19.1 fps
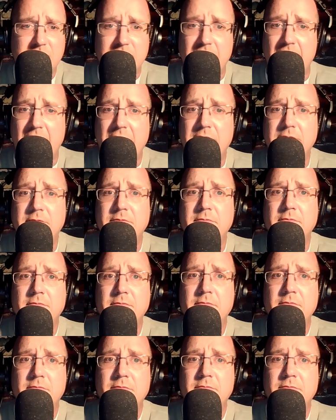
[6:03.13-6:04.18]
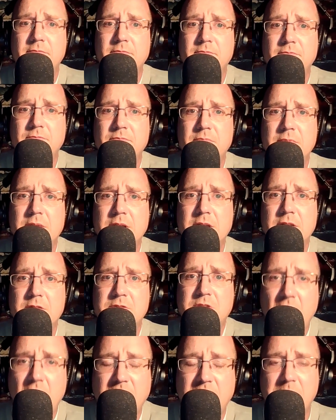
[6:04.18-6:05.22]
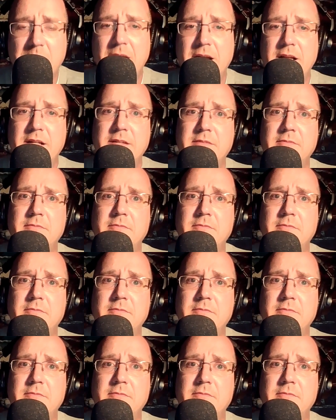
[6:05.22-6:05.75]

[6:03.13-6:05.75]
that. Documented.